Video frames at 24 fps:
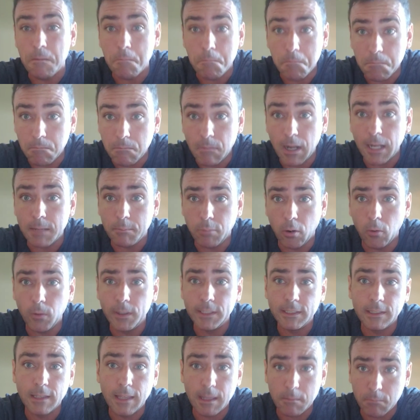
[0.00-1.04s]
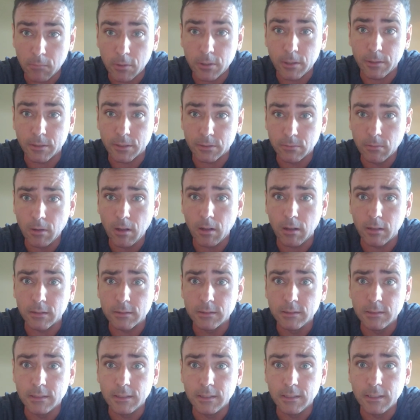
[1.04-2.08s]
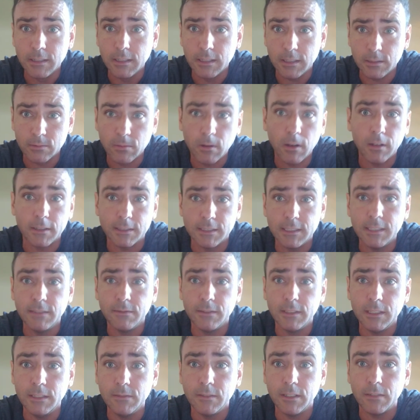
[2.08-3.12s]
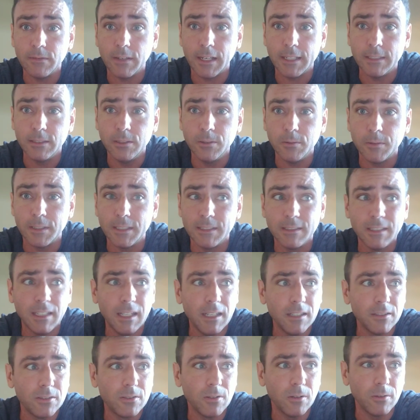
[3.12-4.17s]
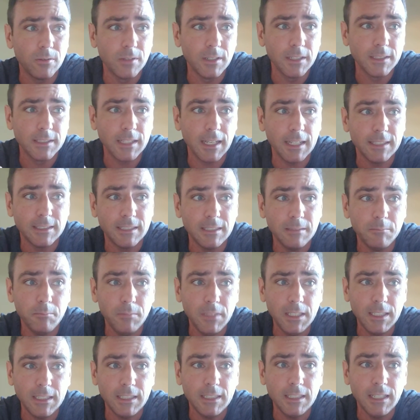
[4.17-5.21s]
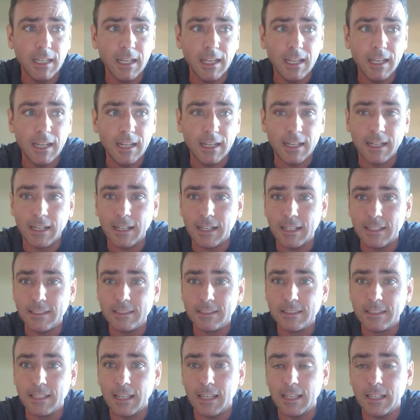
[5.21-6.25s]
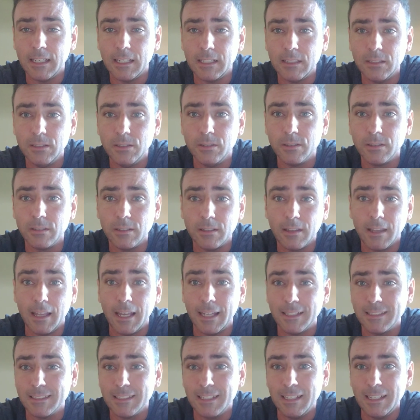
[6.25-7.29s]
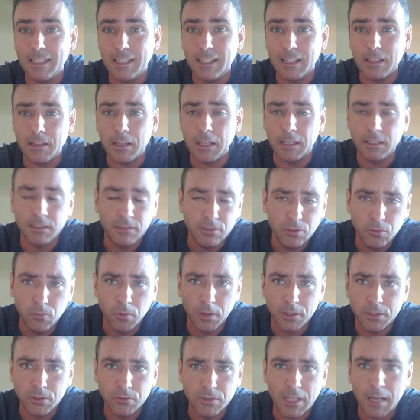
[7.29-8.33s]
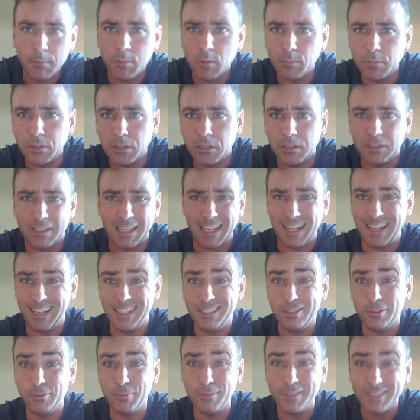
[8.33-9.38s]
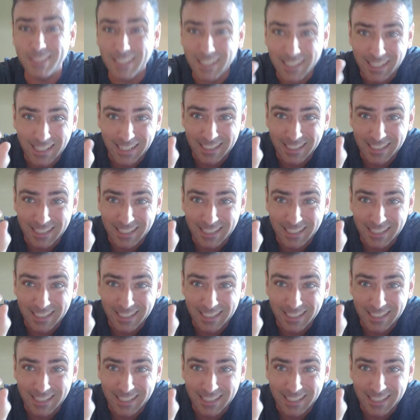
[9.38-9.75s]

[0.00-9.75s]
My point that murder is wrong is wrong is e even if I do it. So criticizing me uh, and saying you're, that, that you want to use Apple because I use,